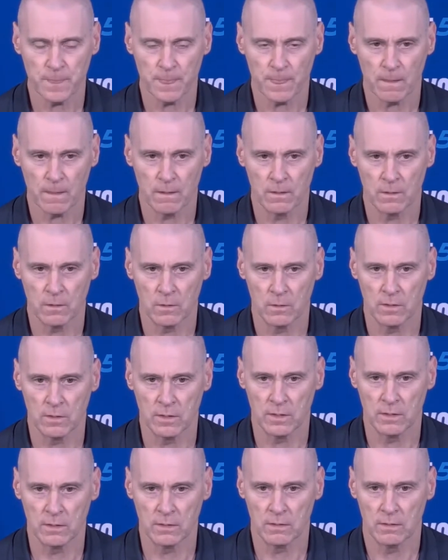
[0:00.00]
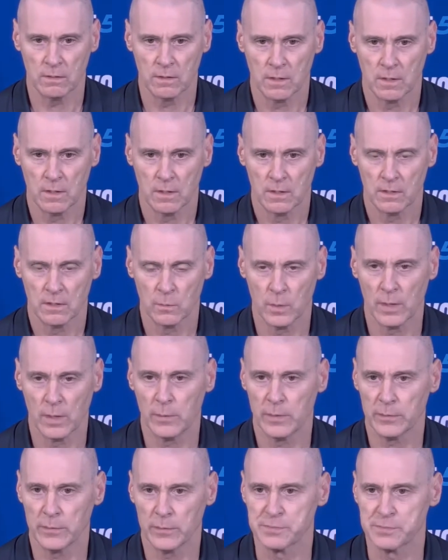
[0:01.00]
you know, the way we
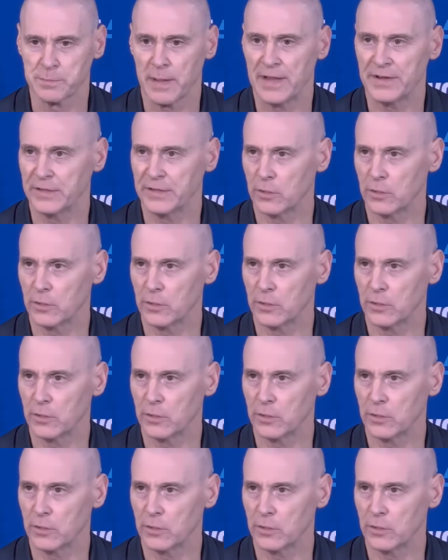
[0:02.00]
responded